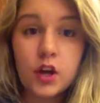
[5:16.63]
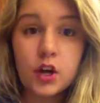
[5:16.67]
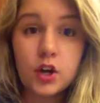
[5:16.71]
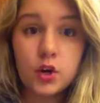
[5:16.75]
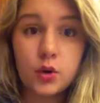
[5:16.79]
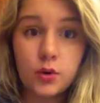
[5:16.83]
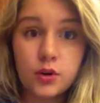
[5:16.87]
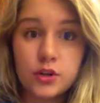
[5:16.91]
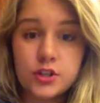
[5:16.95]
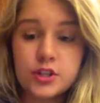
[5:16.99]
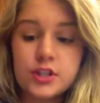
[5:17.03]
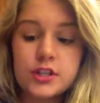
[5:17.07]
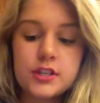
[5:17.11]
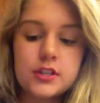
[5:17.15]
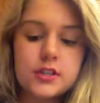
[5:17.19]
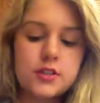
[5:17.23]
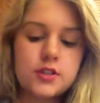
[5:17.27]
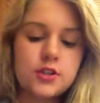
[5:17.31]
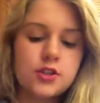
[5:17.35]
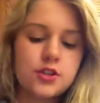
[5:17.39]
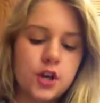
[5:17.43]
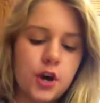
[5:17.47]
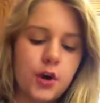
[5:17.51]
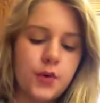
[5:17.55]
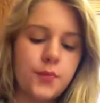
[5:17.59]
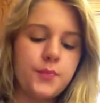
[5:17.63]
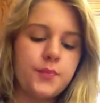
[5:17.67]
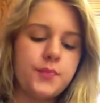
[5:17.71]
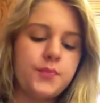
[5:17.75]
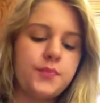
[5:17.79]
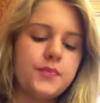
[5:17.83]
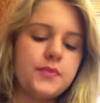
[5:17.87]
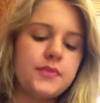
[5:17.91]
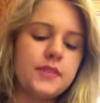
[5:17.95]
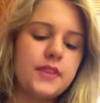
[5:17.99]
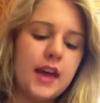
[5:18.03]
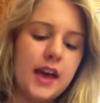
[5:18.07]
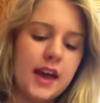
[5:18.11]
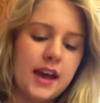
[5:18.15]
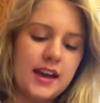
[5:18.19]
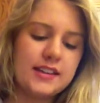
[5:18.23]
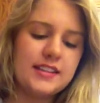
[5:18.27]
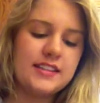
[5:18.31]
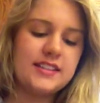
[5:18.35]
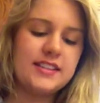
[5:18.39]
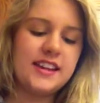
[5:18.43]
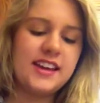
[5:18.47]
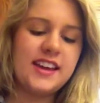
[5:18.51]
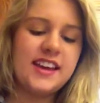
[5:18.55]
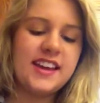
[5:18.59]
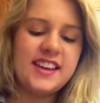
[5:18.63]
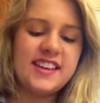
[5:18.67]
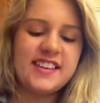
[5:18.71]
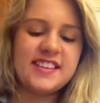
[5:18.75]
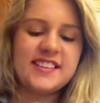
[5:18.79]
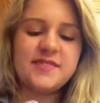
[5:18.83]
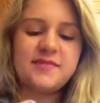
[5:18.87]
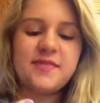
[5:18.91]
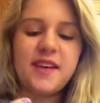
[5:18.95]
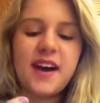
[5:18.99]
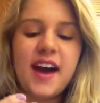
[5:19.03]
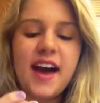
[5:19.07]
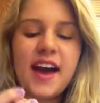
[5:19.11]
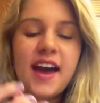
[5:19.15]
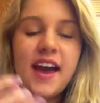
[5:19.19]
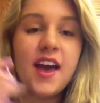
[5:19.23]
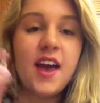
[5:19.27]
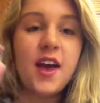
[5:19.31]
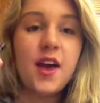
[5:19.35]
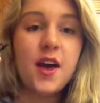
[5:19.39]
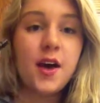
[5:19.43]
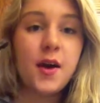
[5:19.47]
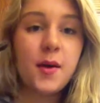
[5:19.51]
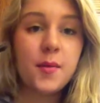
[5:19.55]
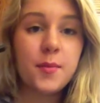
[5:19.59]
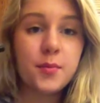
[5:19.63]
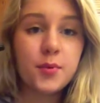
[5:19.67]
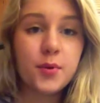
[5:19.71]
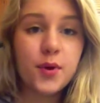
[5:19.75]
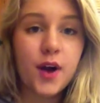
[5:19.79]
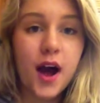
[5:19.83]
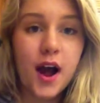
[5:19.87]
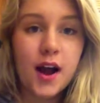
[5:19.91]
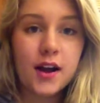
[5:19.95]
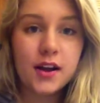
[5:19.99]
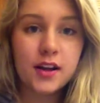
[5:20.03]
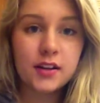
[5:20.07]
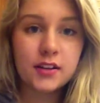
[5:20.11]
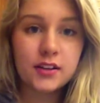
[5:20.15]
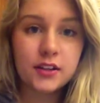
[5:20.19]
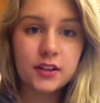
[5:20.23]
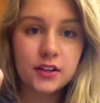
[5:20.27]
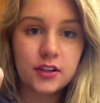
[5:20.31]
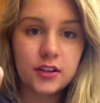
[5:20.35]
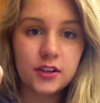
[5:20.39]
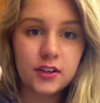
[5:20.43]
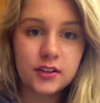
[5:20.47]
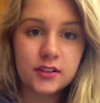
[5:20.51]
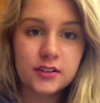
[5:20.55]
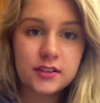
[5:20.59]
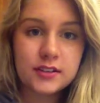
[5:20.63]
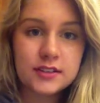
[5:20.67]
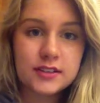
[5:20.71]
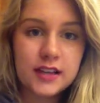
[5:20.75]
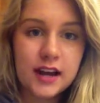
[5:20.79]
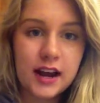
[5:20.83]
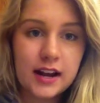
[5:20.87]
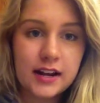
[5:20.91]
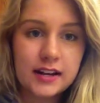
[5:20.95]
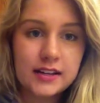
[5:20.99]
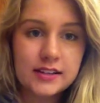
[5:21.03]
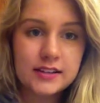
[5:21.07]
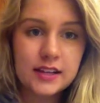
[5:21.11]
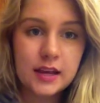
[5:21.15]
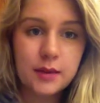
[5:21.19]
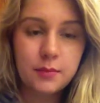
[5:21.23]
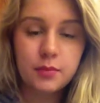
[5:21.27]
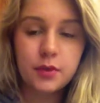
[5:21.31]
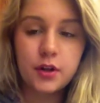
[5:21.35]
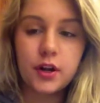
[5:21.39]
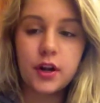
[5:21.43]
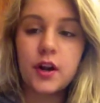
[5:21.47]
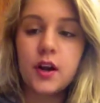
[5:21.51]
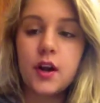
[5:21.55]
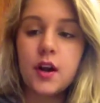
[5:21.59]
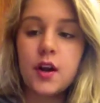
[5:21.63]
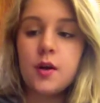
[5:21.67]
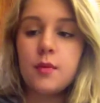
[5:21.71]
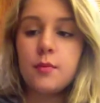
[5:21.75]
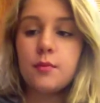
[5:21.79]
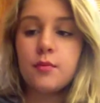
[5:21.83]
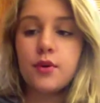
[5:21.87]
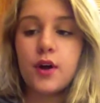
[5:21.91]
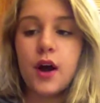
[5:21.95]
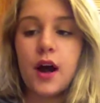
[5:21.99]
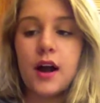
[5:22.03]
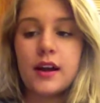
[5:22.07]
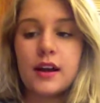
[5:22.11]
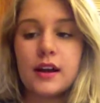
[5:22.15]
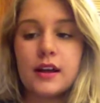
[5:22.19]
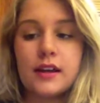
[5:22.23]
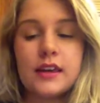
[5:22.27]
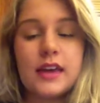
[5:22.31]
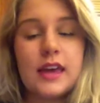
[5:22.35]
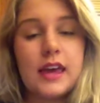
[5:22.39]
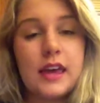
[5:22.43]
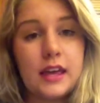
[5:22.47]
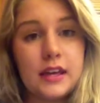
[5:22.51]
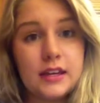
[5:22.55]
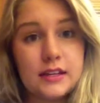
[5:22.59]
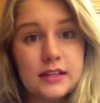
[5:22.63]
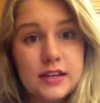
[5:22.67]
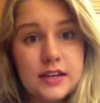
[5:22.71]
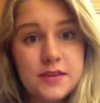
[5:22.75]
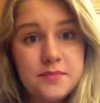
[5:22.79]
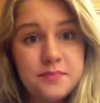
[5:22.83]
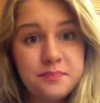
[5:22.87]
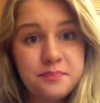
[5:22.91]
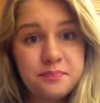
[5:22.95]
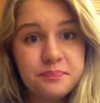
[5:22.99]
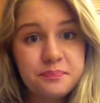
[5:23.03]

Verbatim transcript: Gorgeous. So next is my Prada little tiny sampler, Prada Candy.